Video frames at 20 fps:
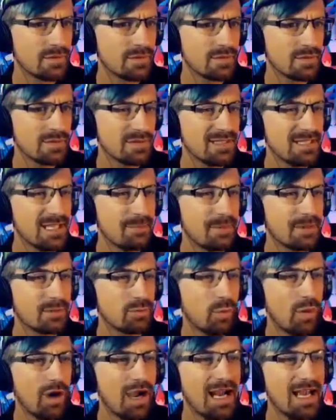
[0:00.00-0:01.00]
Yeah, but
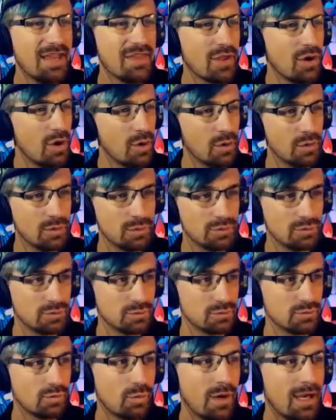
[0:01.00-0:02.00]
why though?
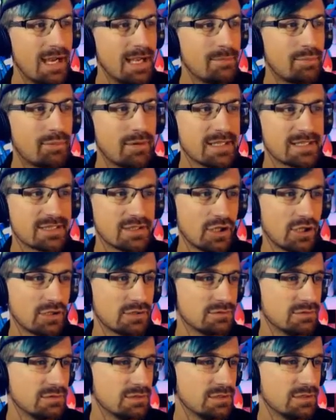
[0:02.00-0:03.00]
Why press on?
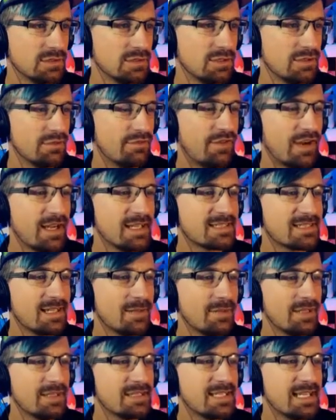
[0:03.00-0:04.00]
Find
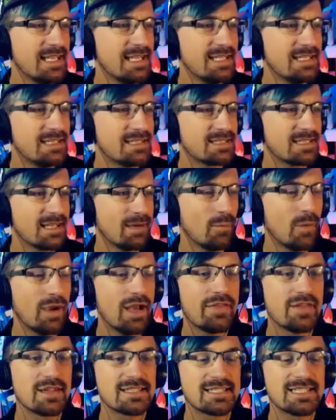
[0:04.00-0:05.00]
something to eat somewhere
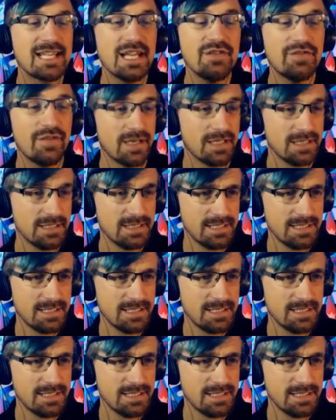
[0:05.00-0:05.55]
that's safer.